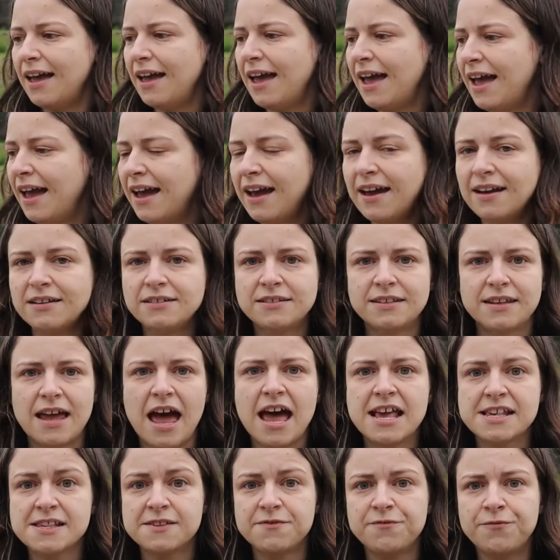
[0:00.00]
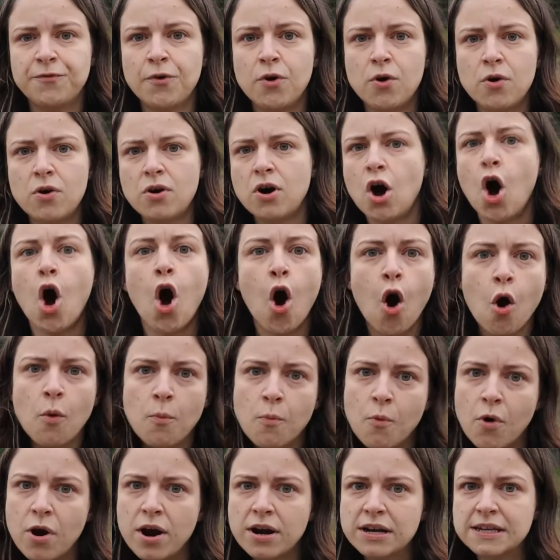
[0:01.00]
And as for
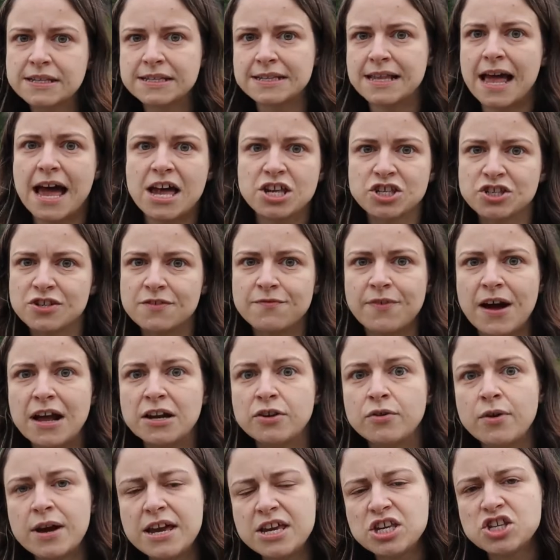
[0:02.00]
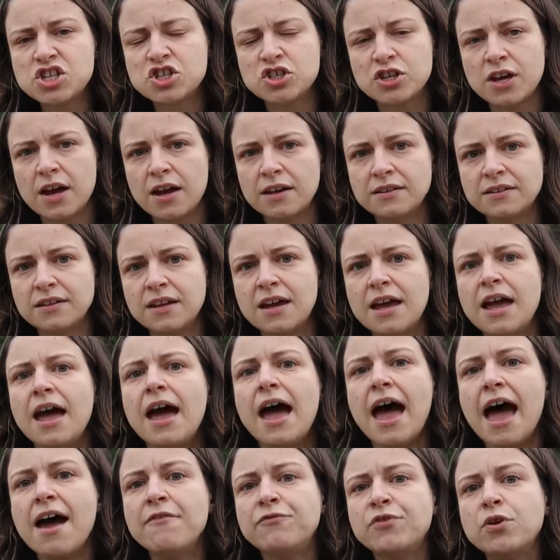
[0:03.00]
homework / evaluation,
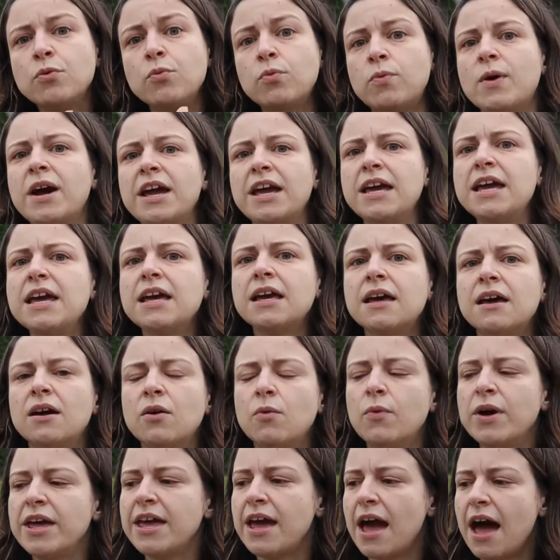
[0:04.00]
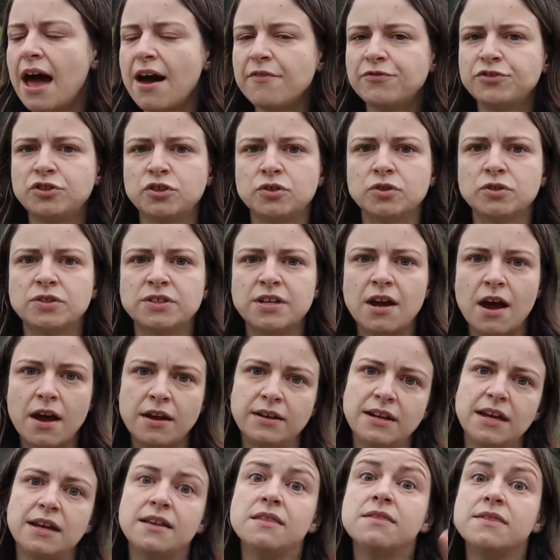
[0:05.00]
every week we have to
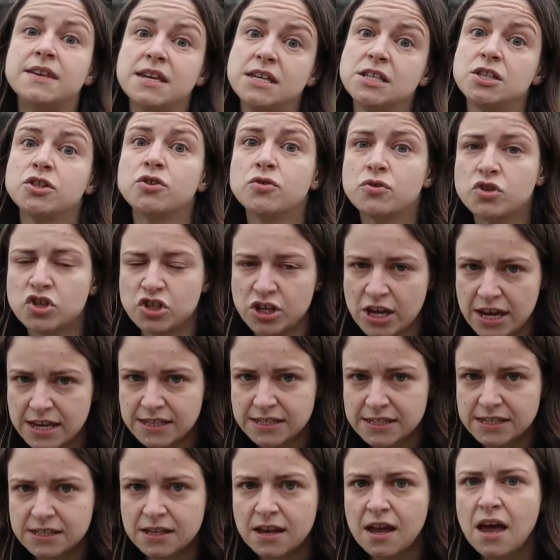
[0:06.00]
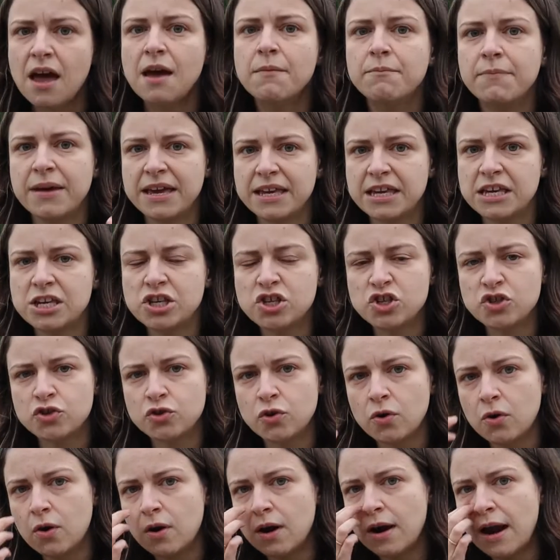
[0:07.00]
turn in these 2 sheets, making
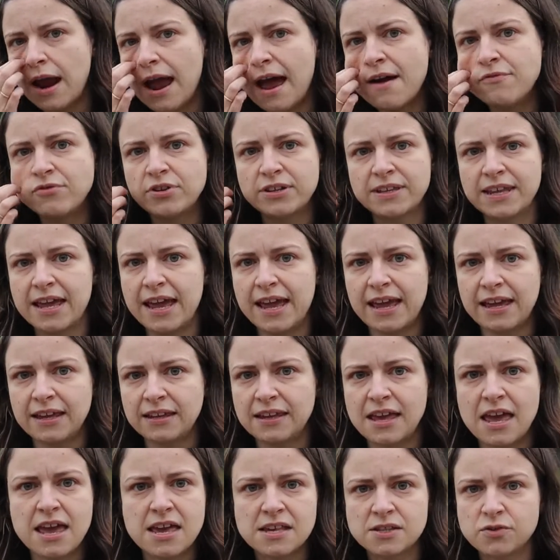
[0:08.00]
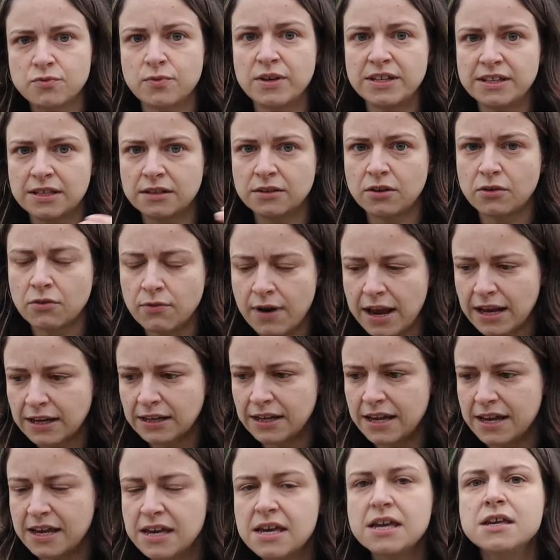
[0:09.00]
sure everything is written
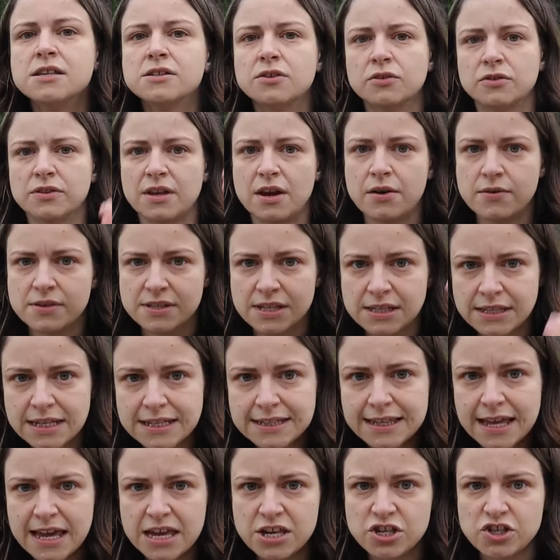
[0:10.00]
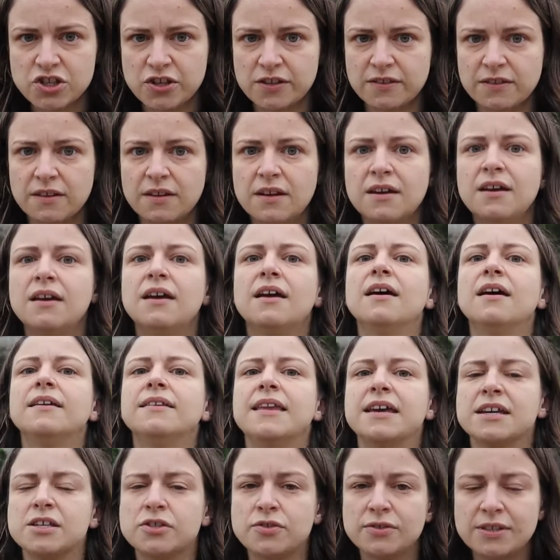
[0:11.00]
correctly. So there is the dictation.
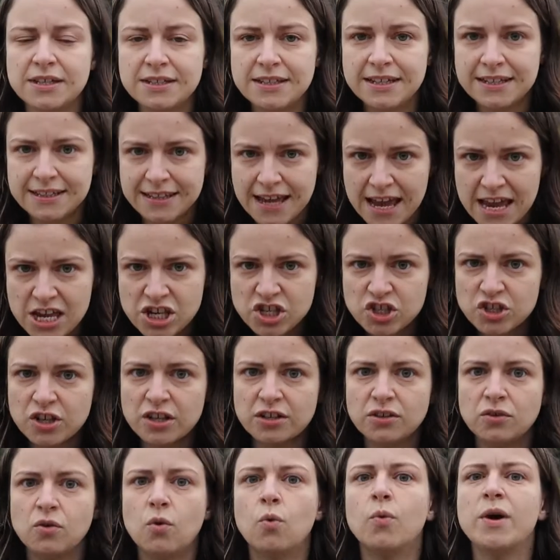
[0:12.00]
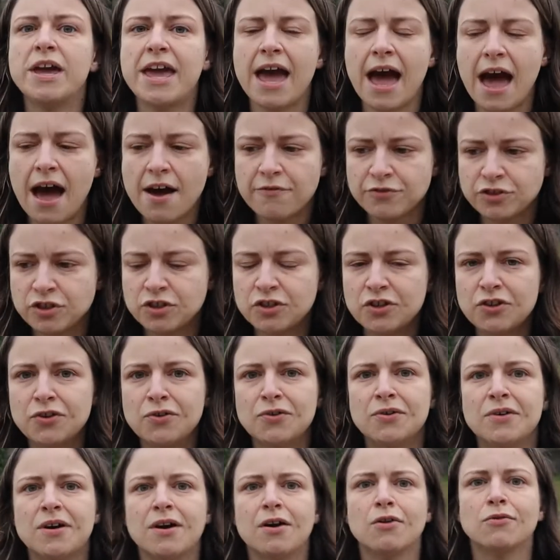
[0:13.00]
Next to the dictation we have
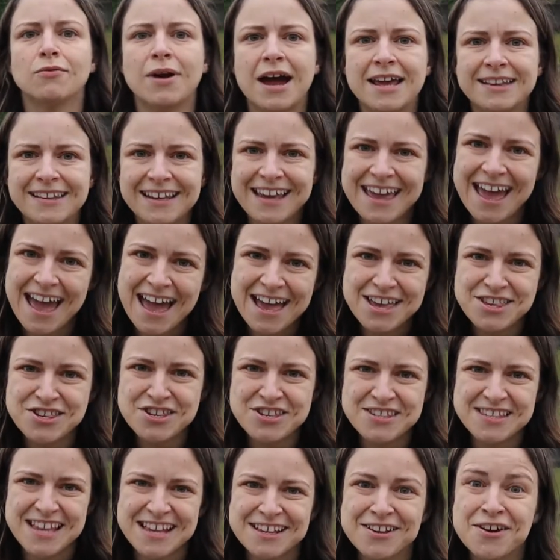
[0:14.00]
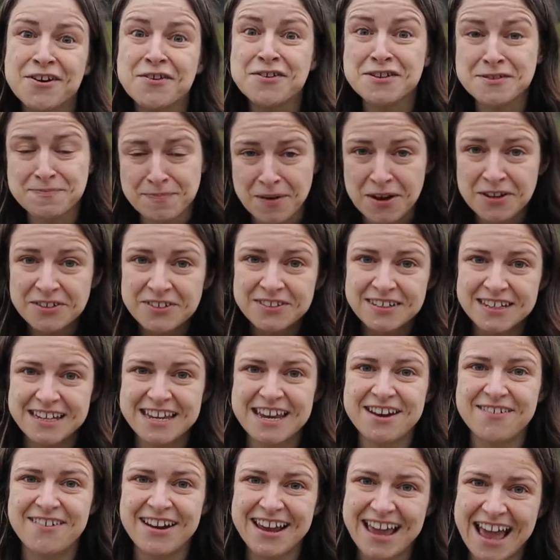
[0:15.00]
to write the kanjis that correspond to the
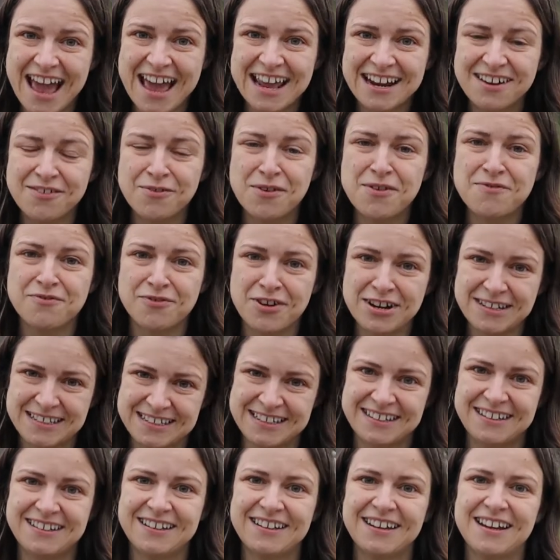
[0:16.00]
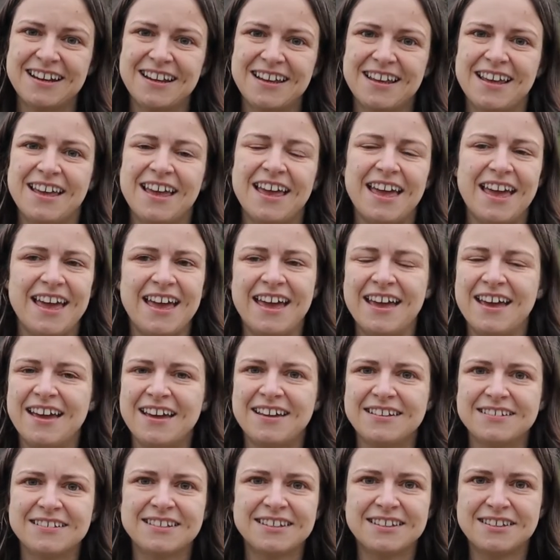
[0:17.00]
hiragana we've written,
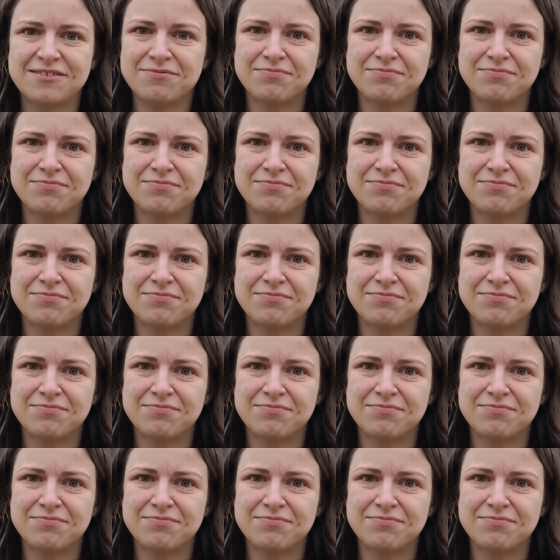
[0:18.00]
and